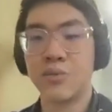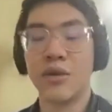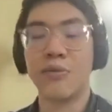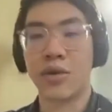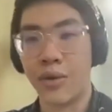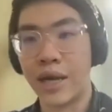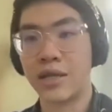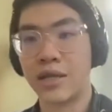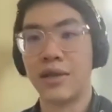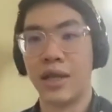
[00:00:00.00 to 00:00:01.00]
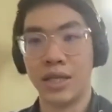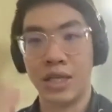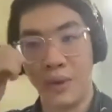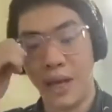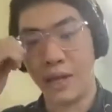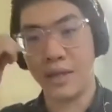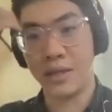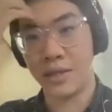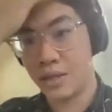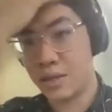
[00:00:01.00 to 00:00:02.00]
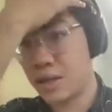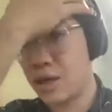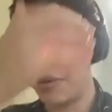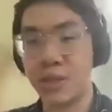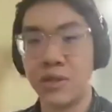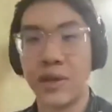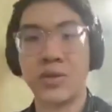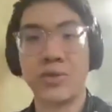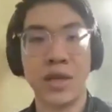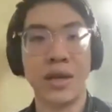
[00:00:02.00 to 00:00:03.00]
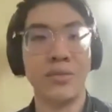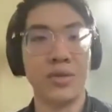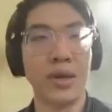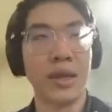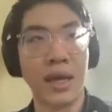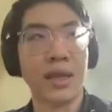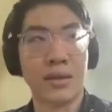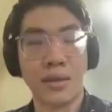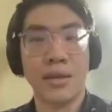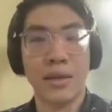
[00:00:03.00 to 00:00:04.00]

to be proactive and like spend a bunch of extra time doing that.